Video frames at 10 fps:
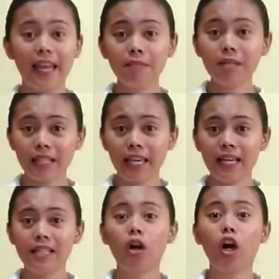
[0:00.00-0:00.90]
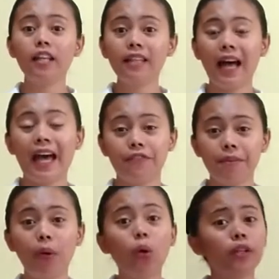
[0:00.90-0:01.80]
enema can on the
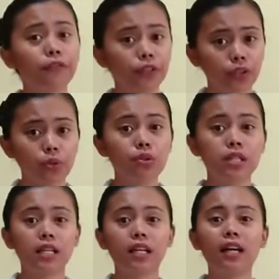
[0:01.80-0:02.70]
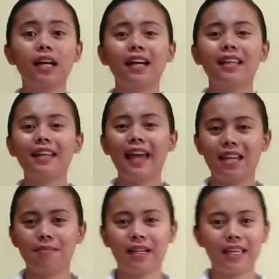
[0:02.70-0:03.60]
IV pole if you're using the
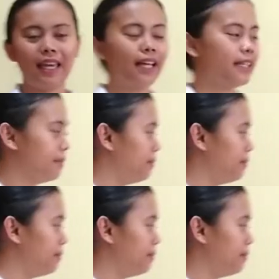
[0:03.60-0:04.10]
enema can.